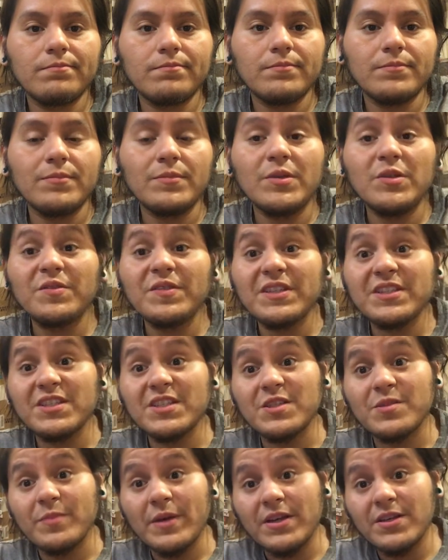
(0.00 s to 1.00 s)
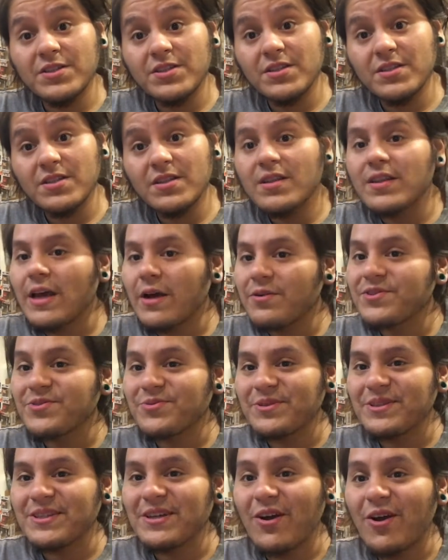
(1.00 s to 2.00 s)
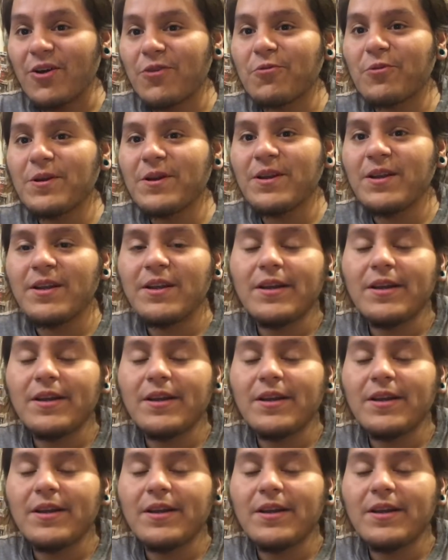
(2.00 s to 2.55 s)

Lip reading: moving suspension. That one's a really hard one,